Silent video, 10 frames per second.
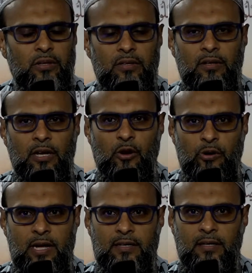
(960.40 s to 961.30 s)
with the
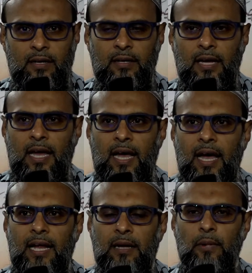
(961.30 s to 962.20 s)
Creator
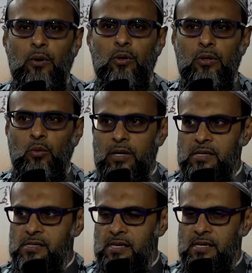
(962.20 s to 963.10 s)
and about what
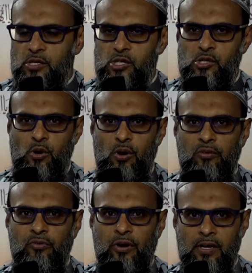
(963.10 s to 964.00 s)
is in store
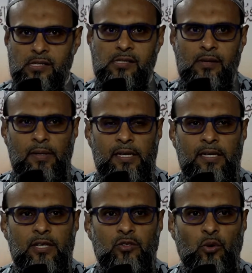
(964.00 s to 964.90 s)
for us.
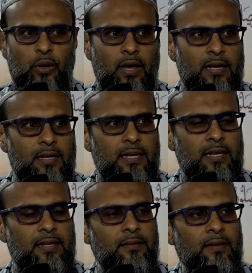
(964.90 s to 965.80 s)
So we are
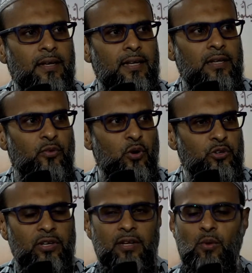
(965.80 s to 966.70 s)
indeed the
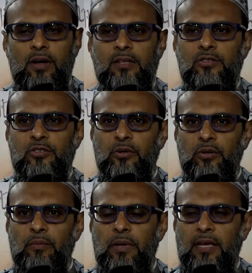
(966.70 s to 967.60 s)
fortunate ones
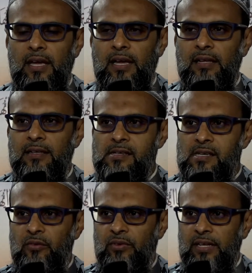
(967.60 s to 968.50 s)
to be here
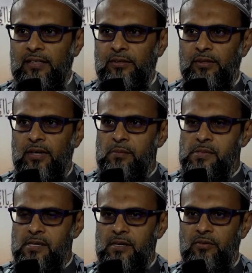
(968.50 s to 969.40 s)
this evening to
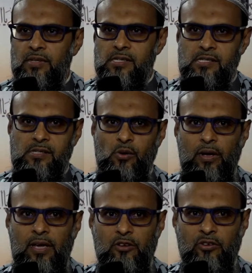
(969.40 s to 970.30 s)
observe this
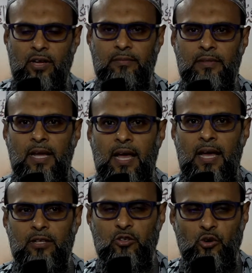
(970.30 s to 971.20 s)
occasion,
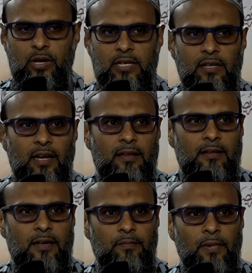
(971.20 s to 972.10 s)
to join
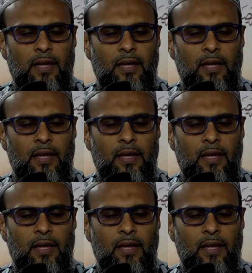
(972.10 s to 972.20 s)
together